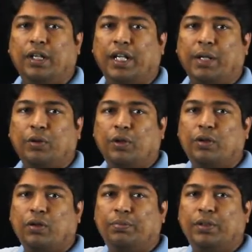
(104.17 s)
and I'm gonna
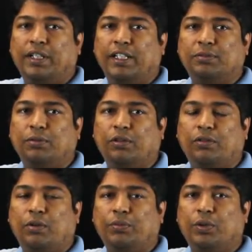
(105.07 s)
drop the tennis ball
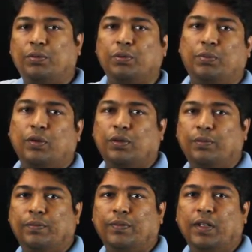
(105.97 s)
from top to bottom,